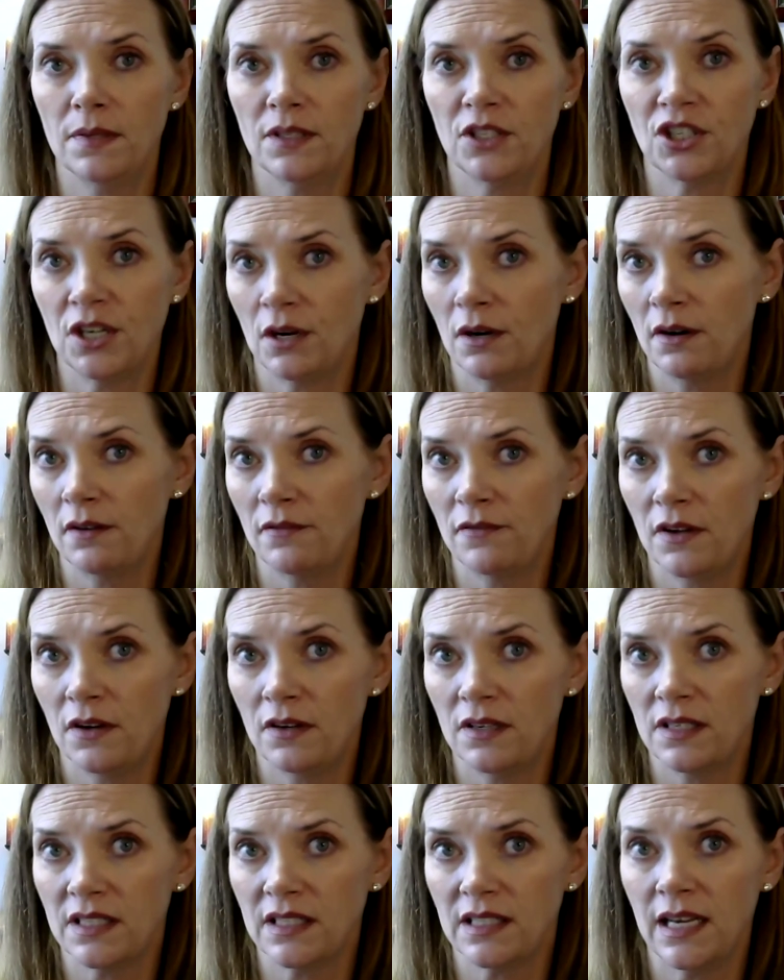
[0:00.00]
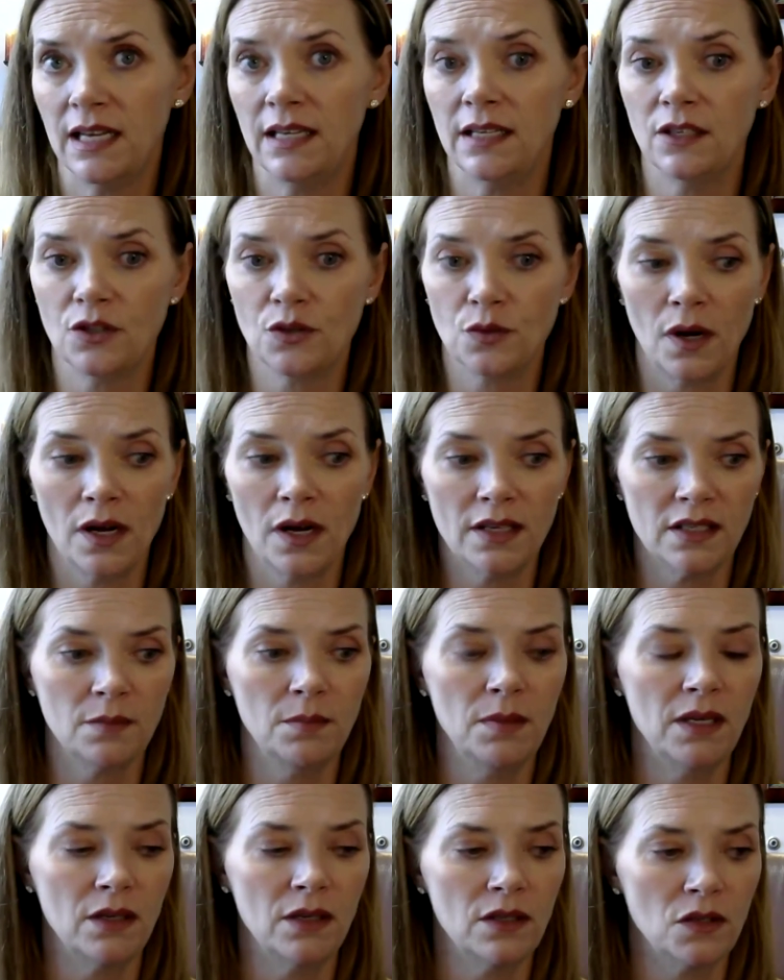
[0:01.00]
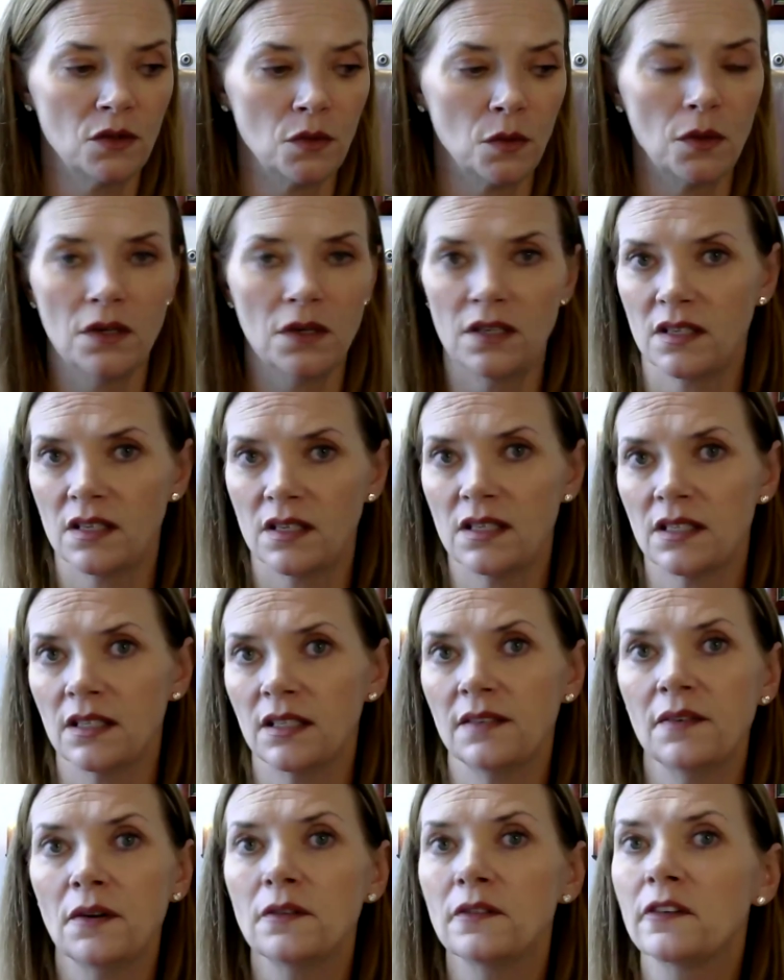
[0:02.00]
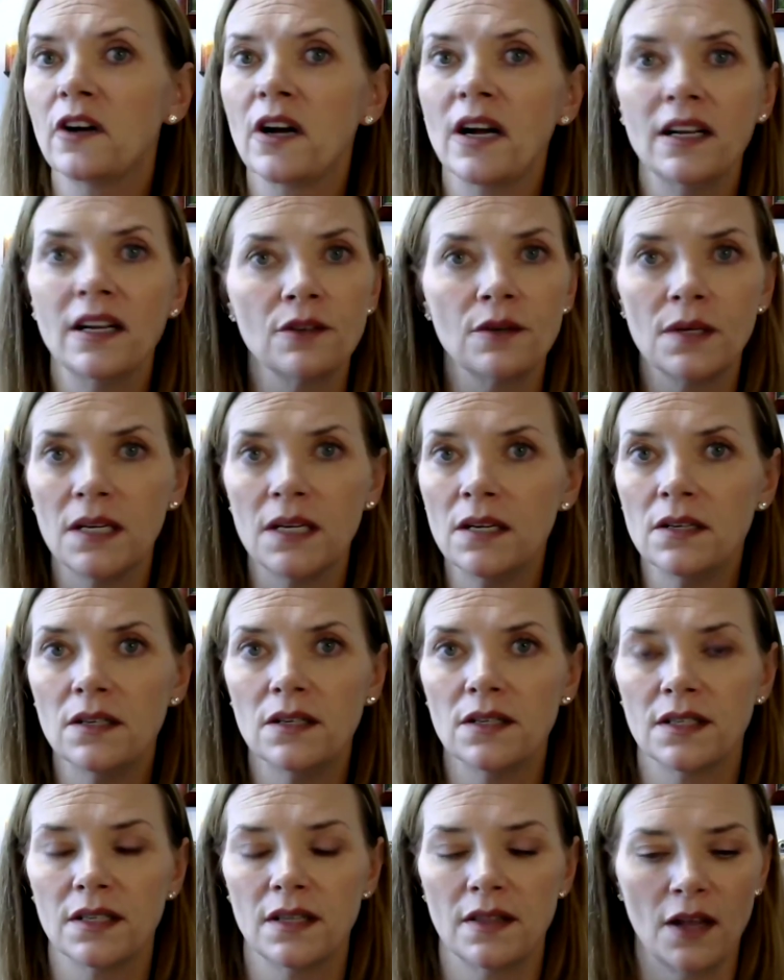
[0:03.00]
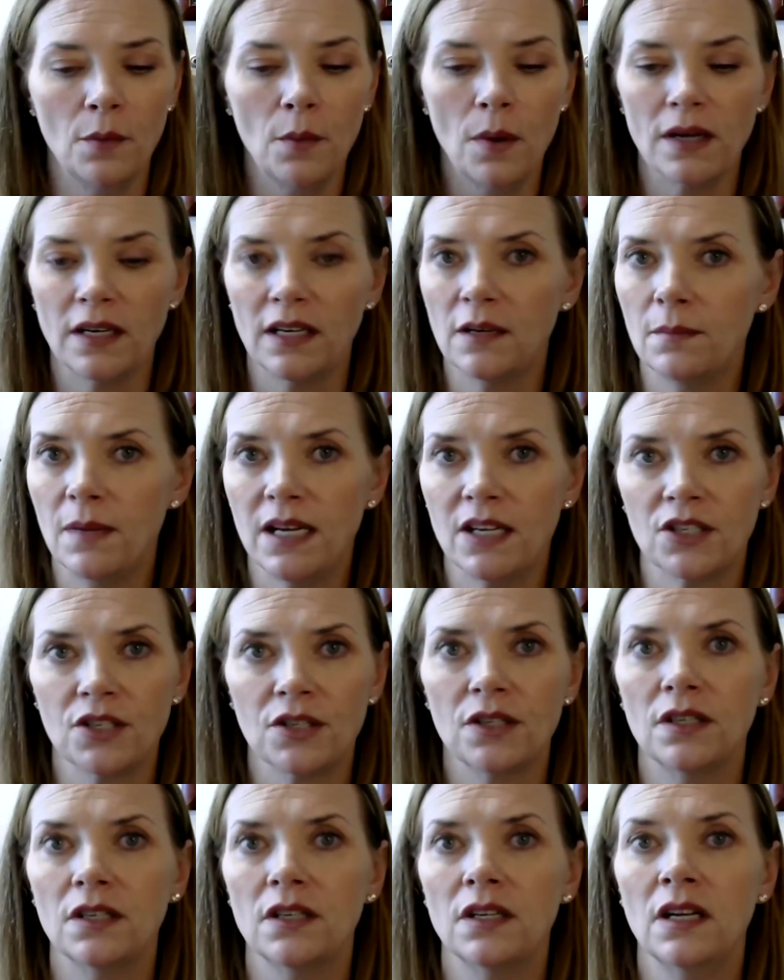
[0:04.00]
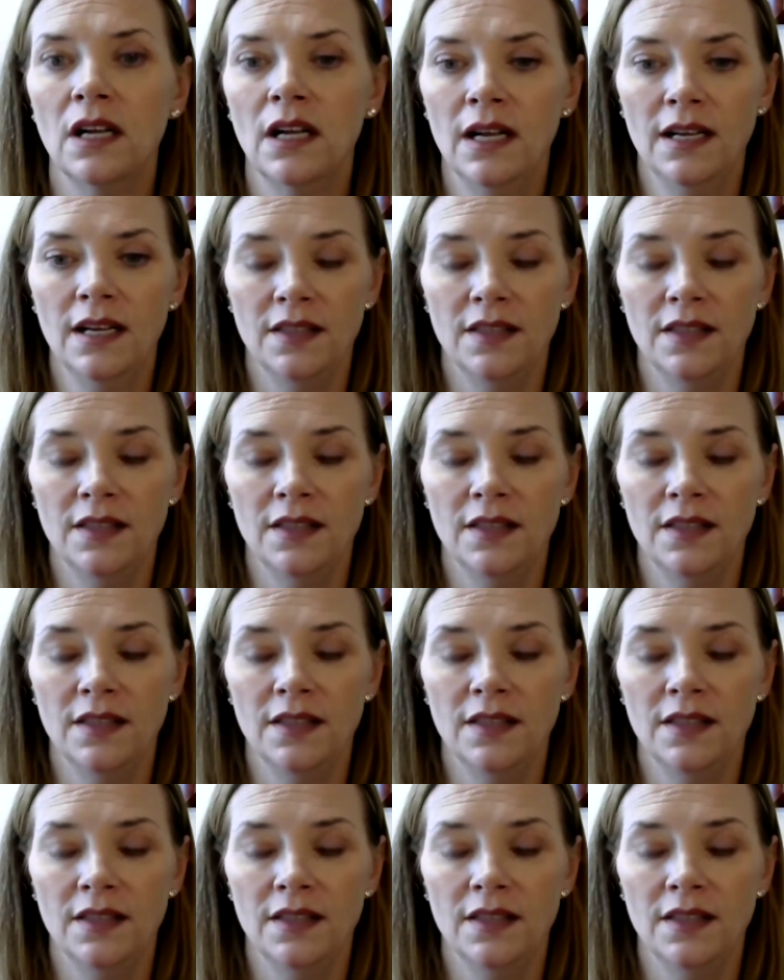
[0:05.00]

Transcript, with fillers: share of their estate in trust because tortoises live over 100 years and they wanted to make sure